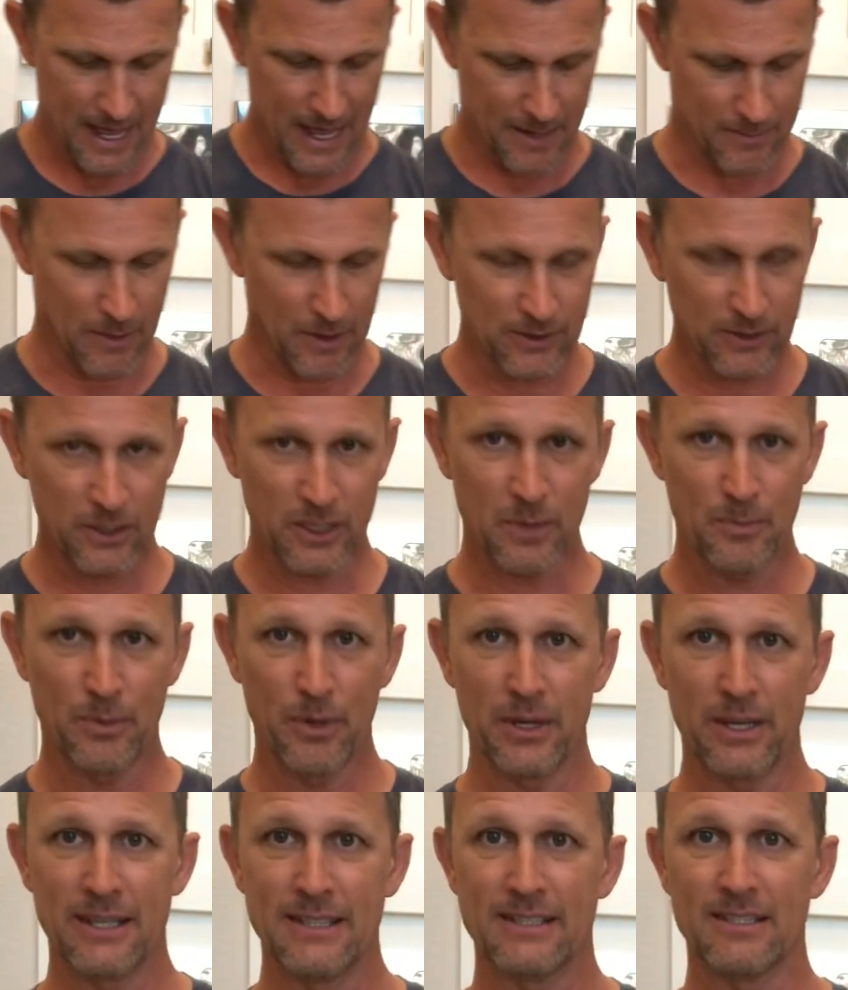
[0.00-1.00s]
And I'm also going to
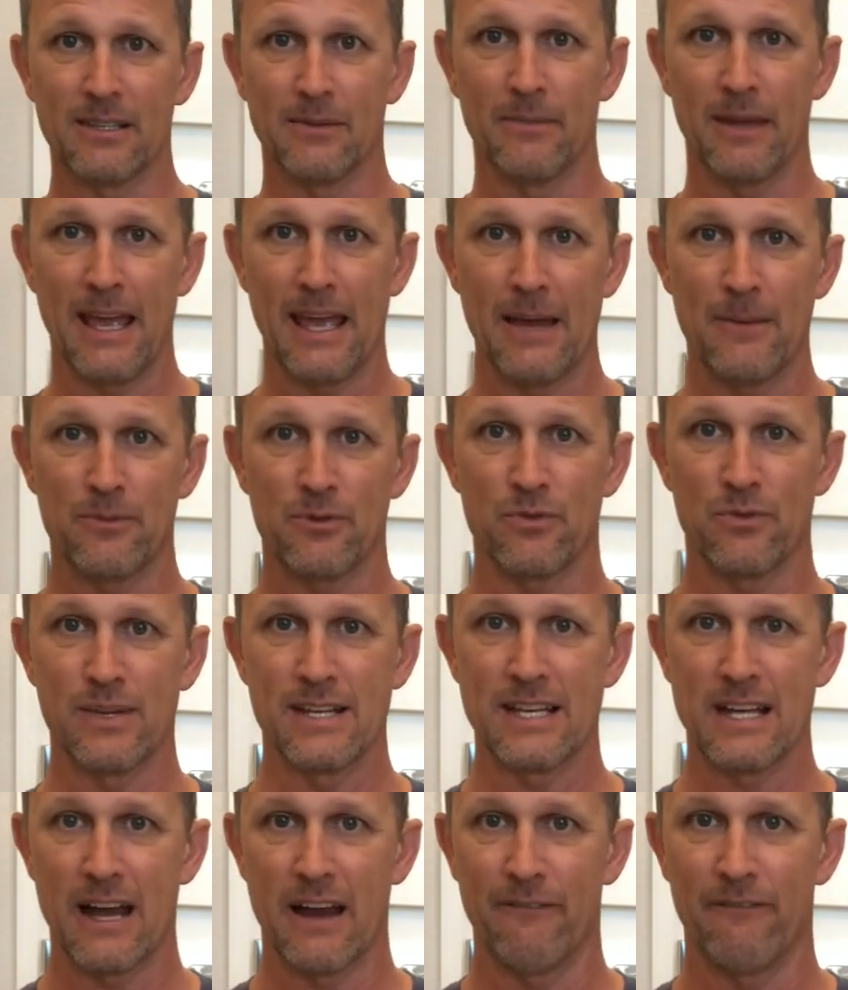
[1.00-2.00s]
put in some Amped
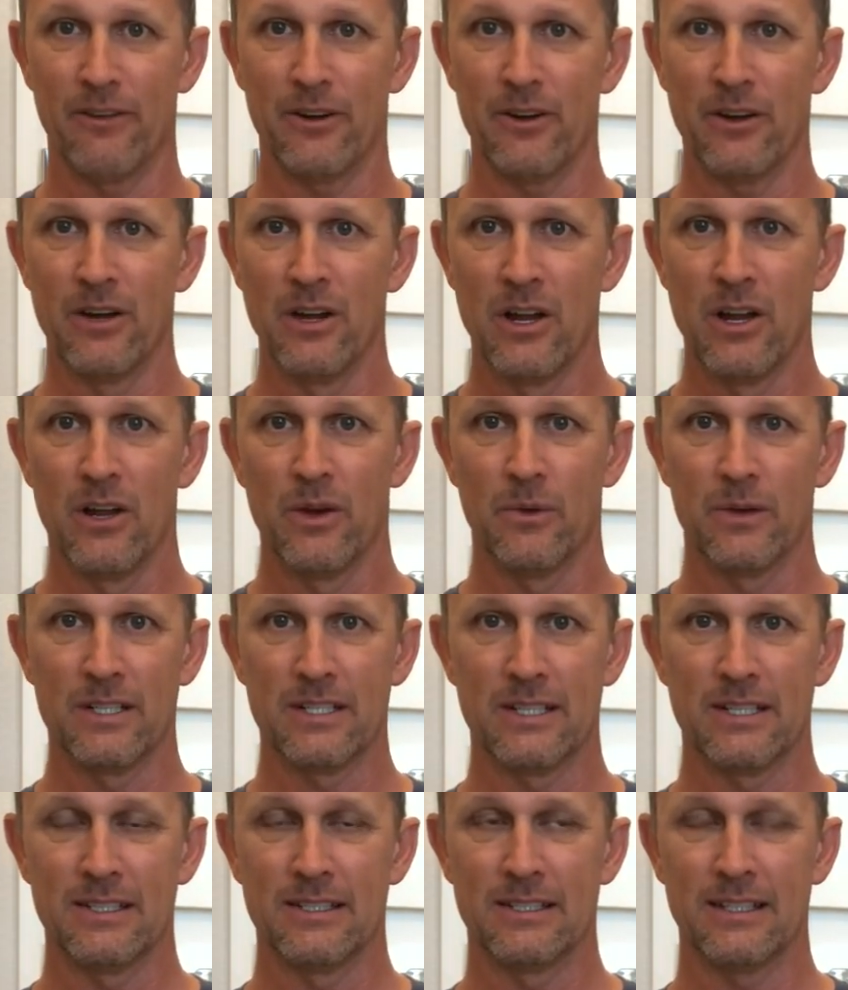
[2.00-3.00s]
Recover,
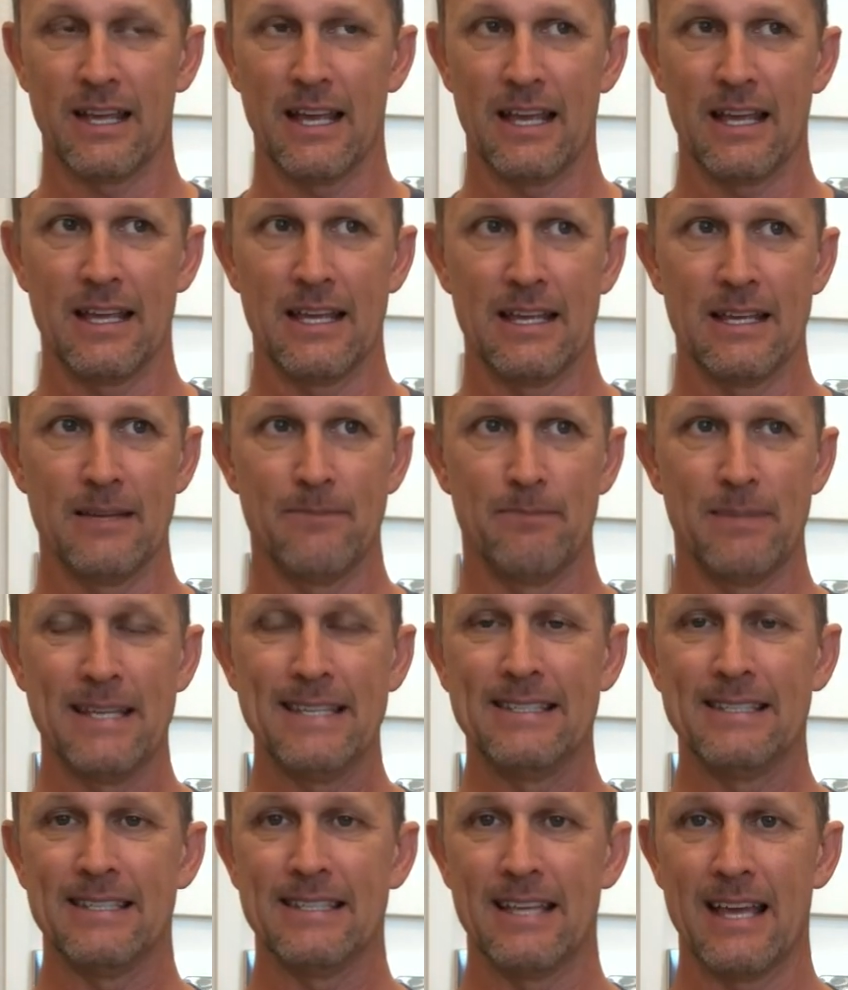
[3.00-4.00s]
which is a
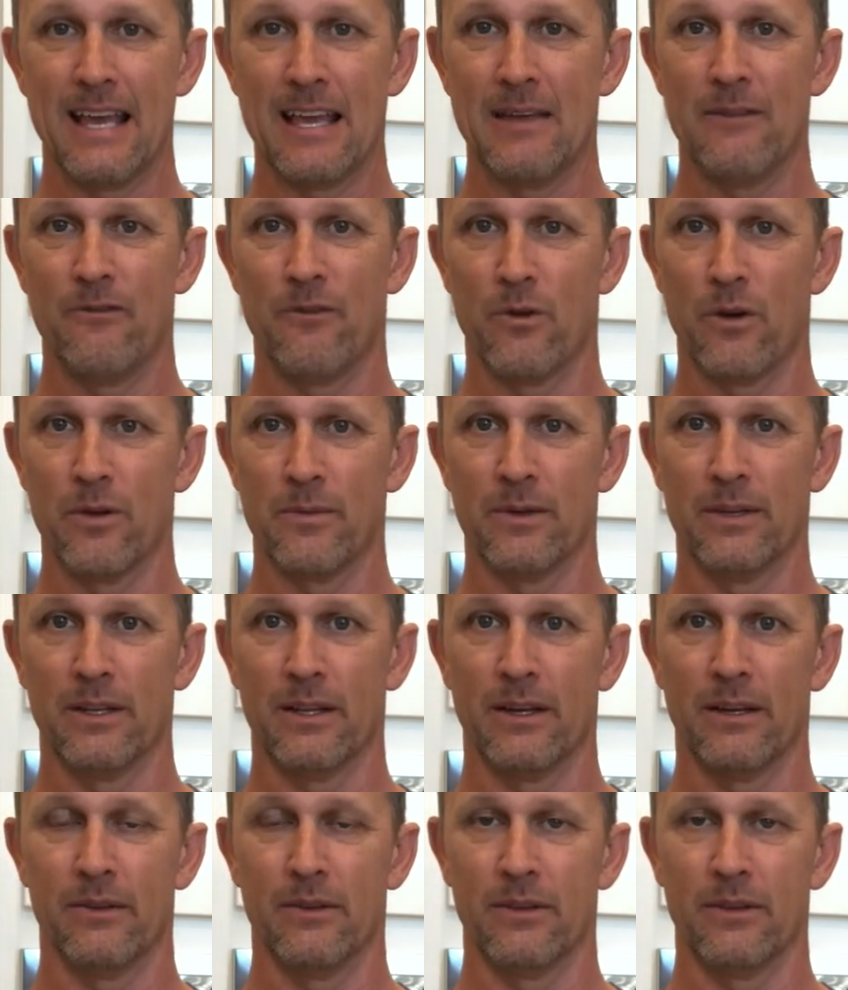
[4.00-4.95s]
BCA formula.